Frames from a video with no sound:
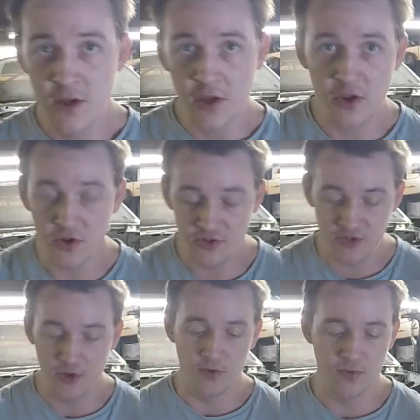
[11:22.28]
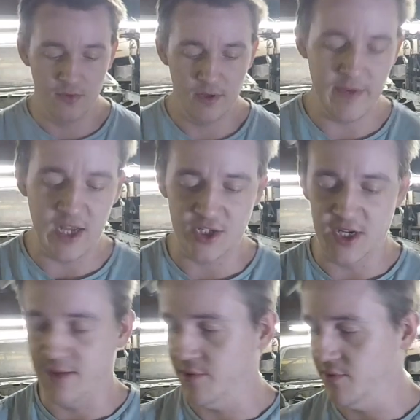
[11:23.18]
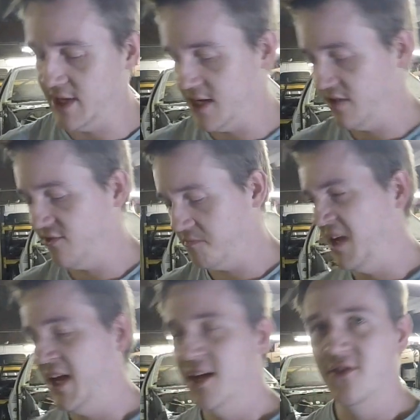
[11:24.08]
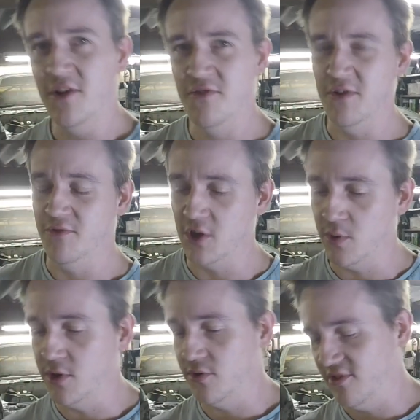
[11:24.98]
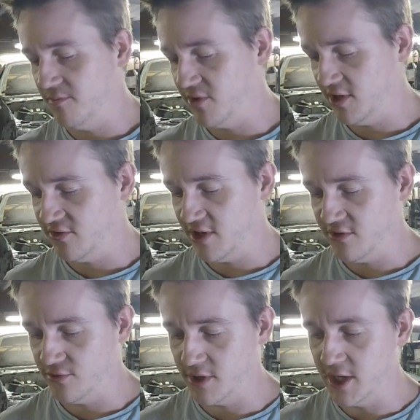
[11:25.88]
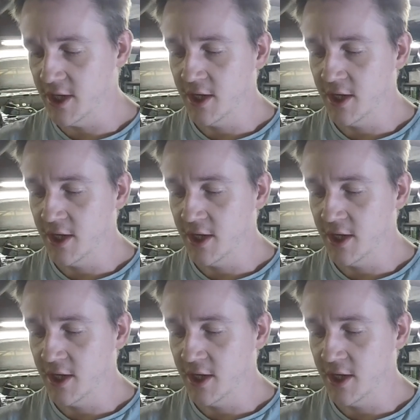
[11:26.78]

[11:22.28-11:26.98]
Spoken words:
Good tool. I'm actually happy with that. It's like 50 quid or something, so it's alright.